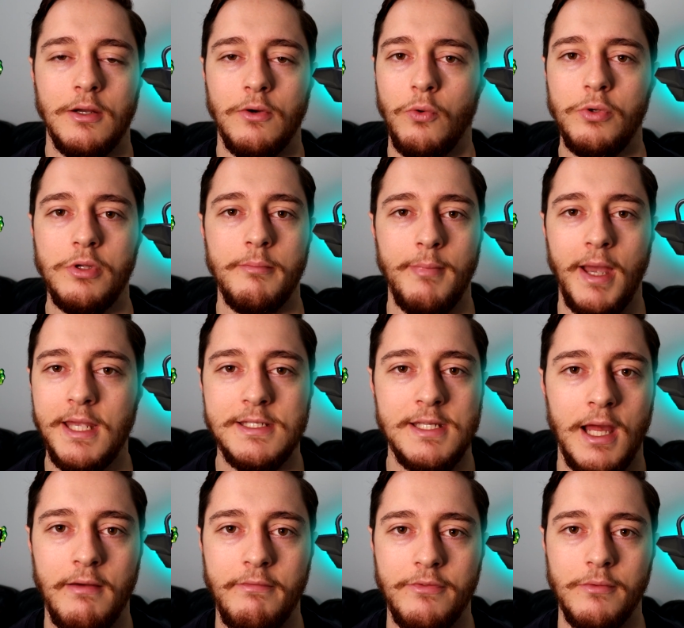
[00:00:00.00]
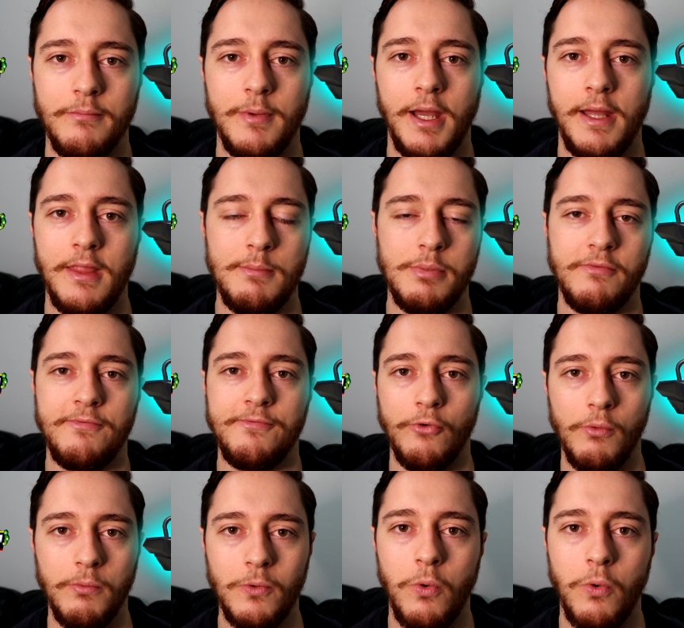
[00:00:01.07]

All your mates have them and they perform